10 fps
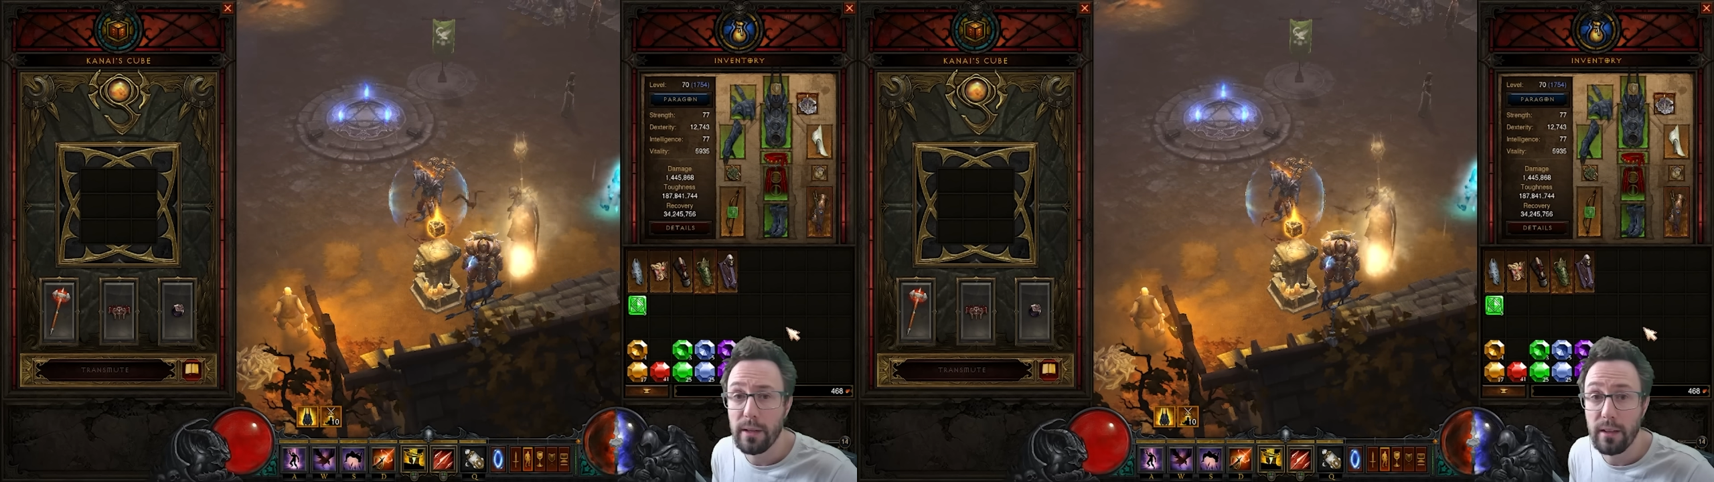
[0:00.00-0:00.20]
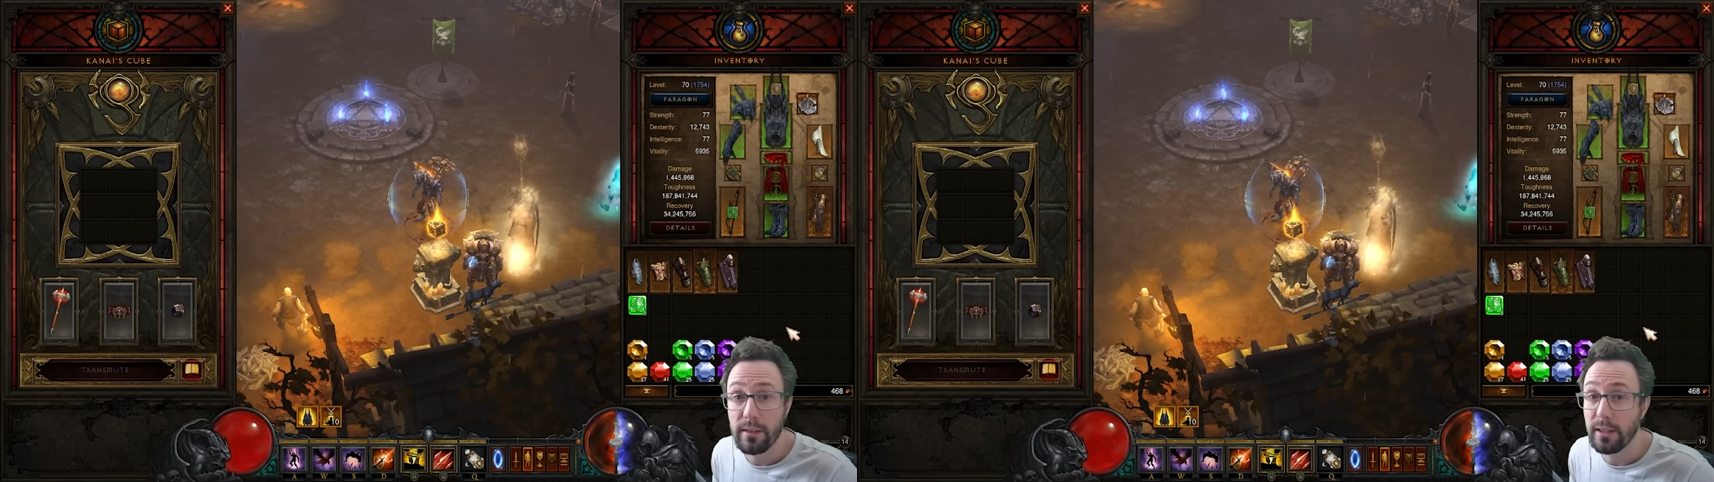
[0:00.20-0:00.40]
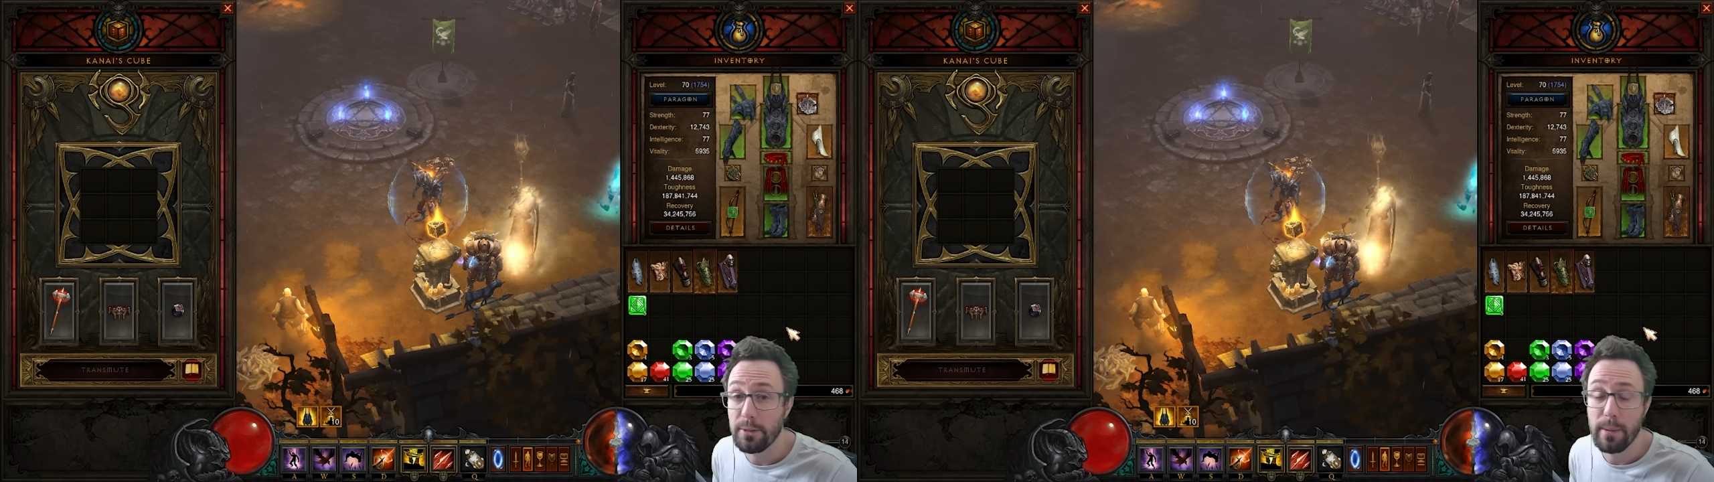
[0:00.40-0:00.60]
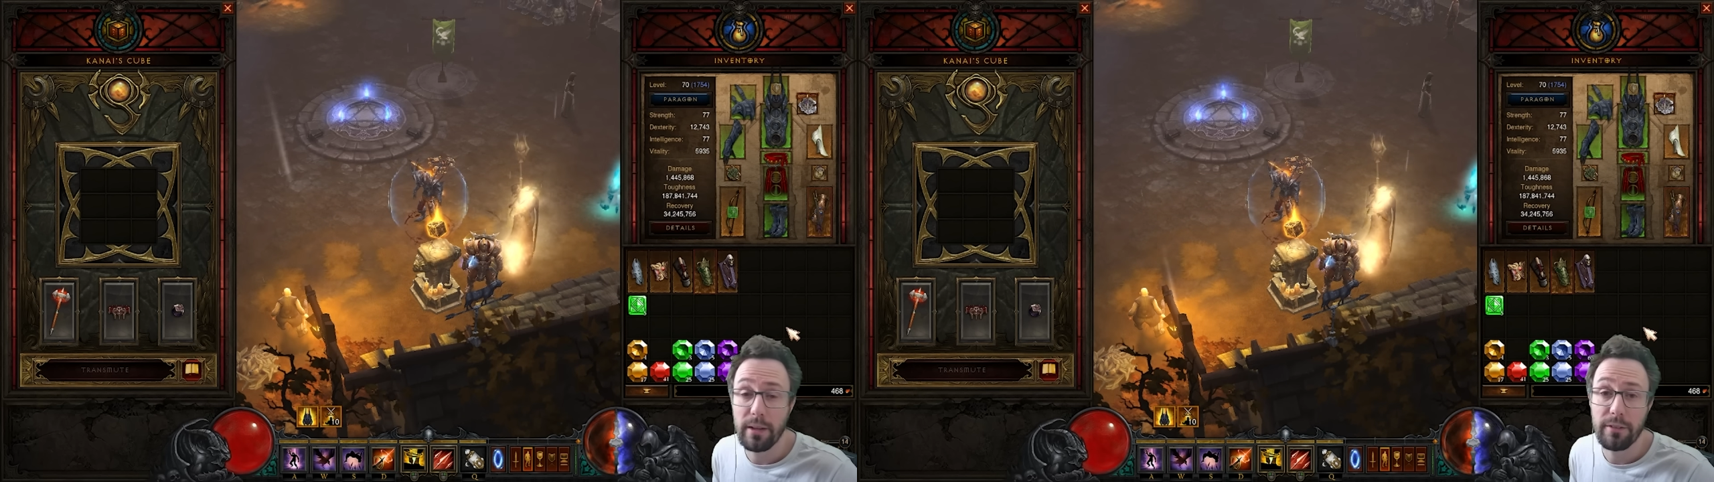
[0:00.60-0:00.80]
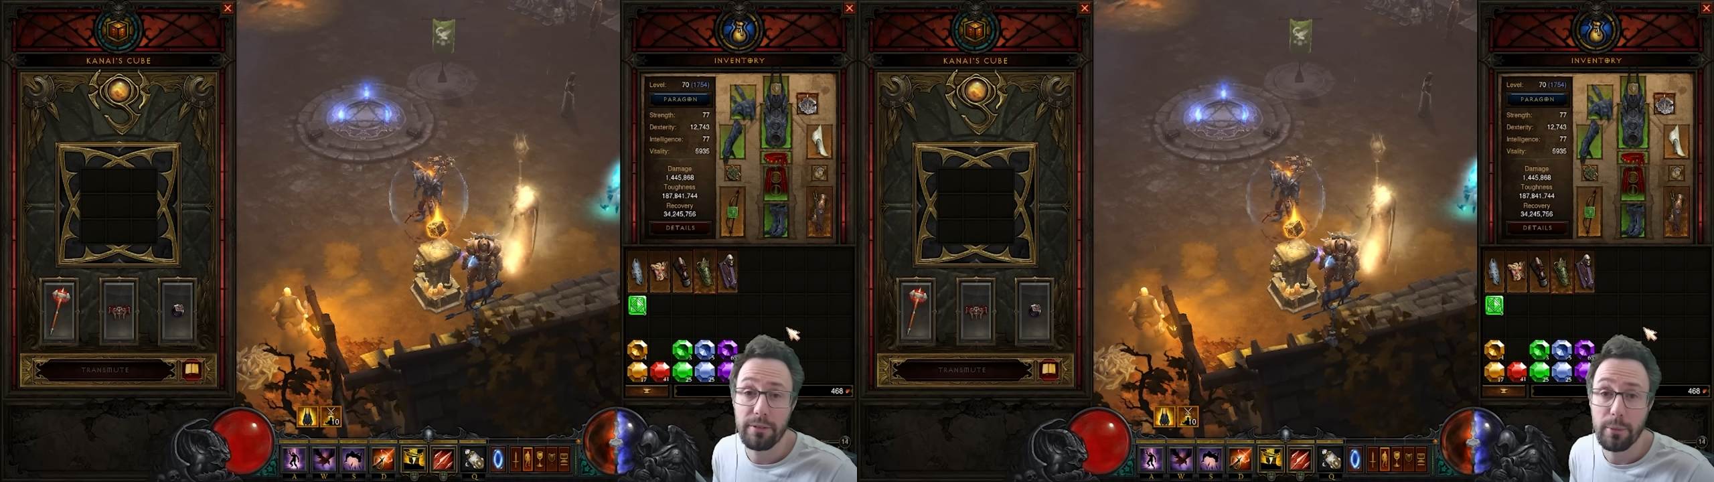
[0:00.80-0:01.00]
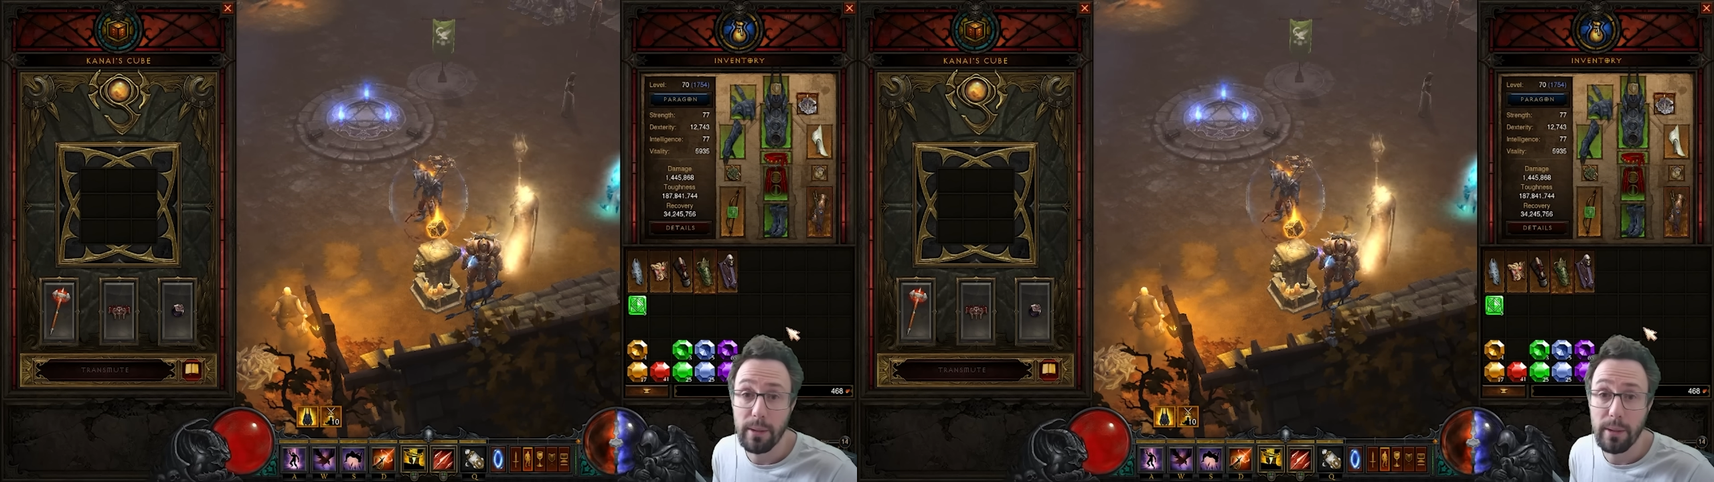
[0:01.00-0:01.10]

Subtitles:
I think it's better for